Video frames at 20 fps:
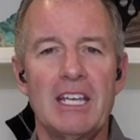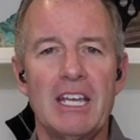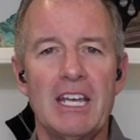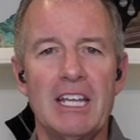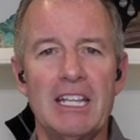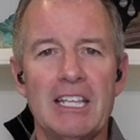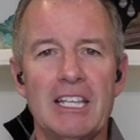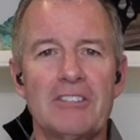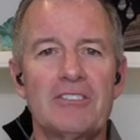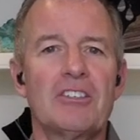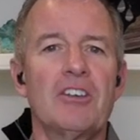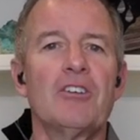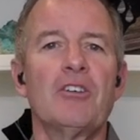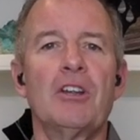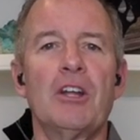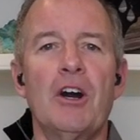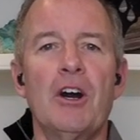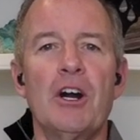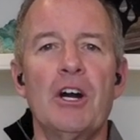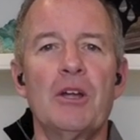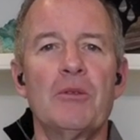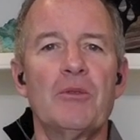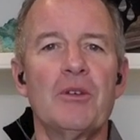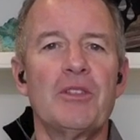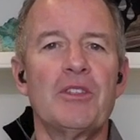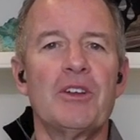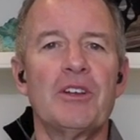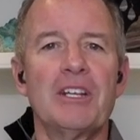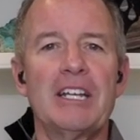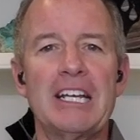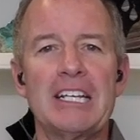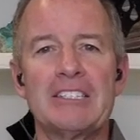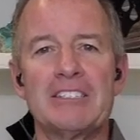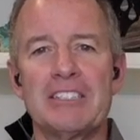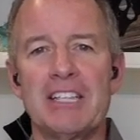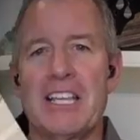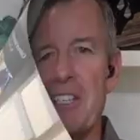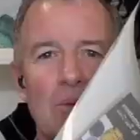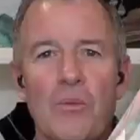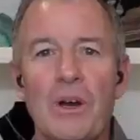And let's get on with our
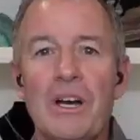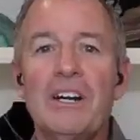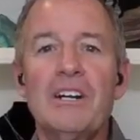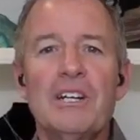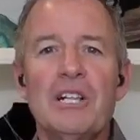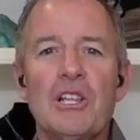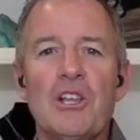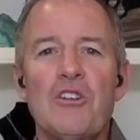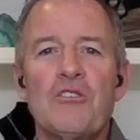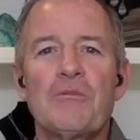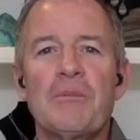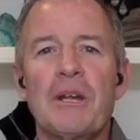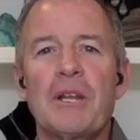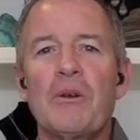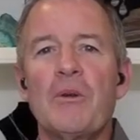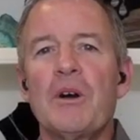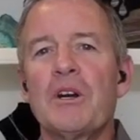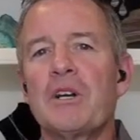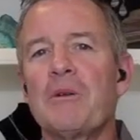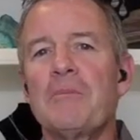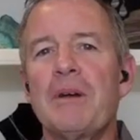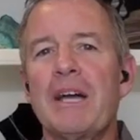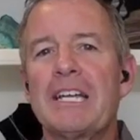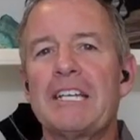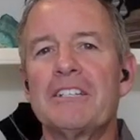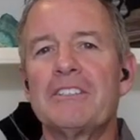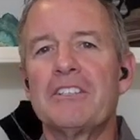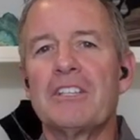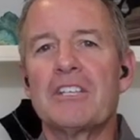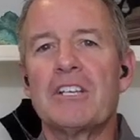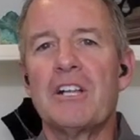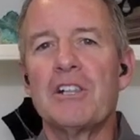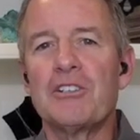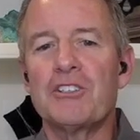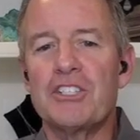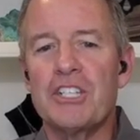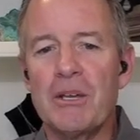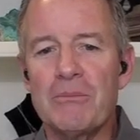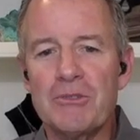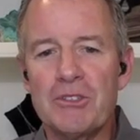next lesson. Well, hello, everybody. Welcome back into the
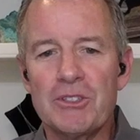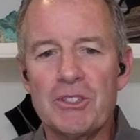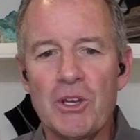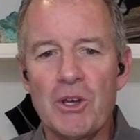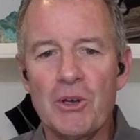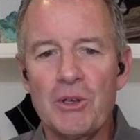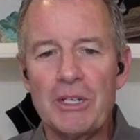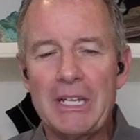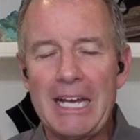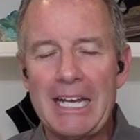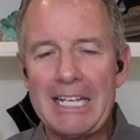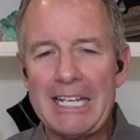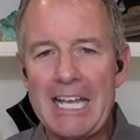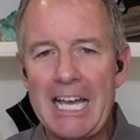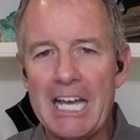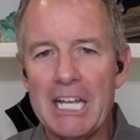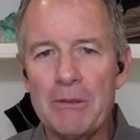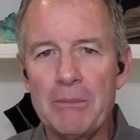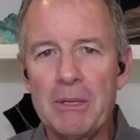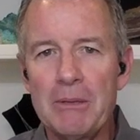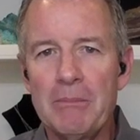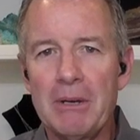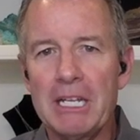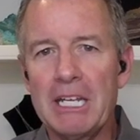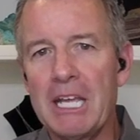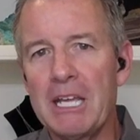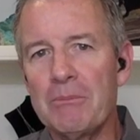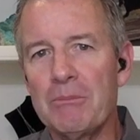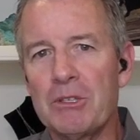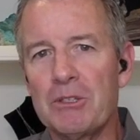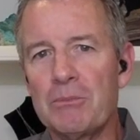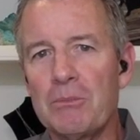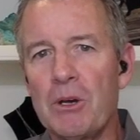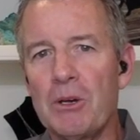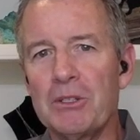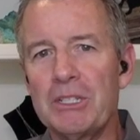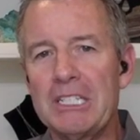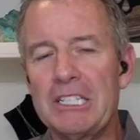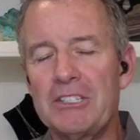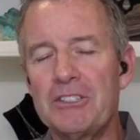Colored Gemstone Academy. My name is
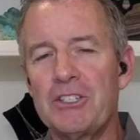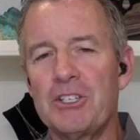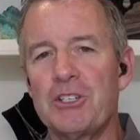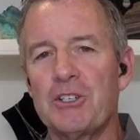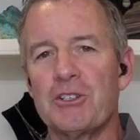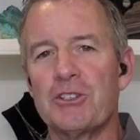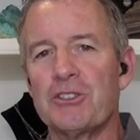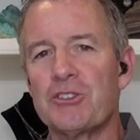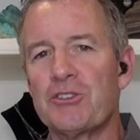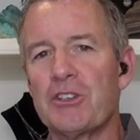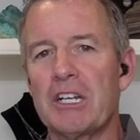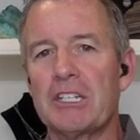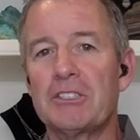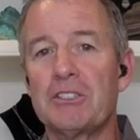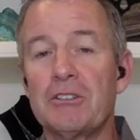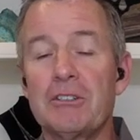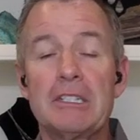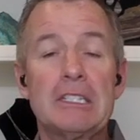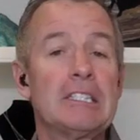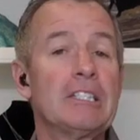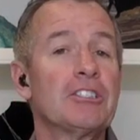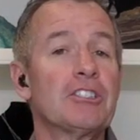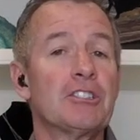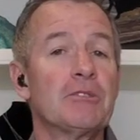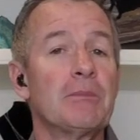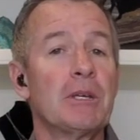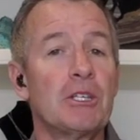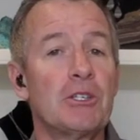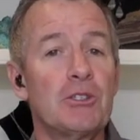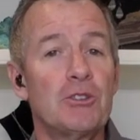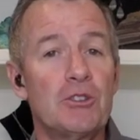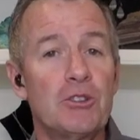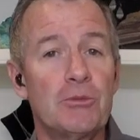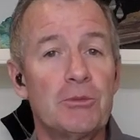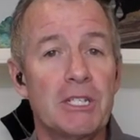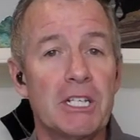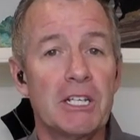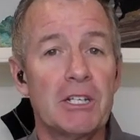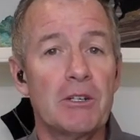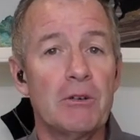Paul Deasy, your instructor, and this is my YouTube
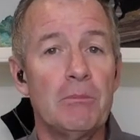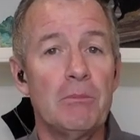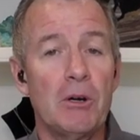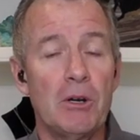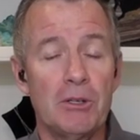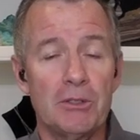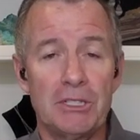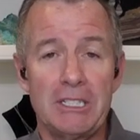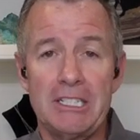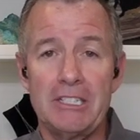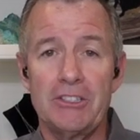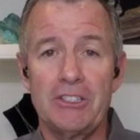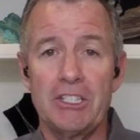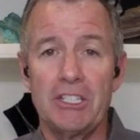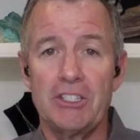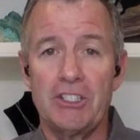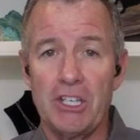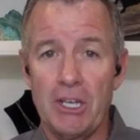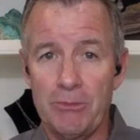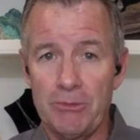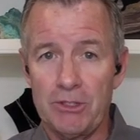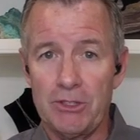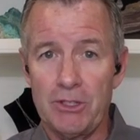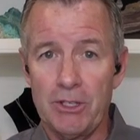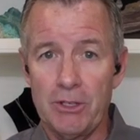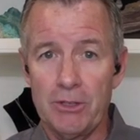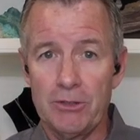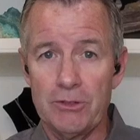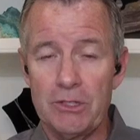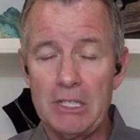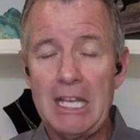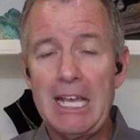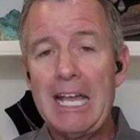channel, Paul Deasy Gemstones.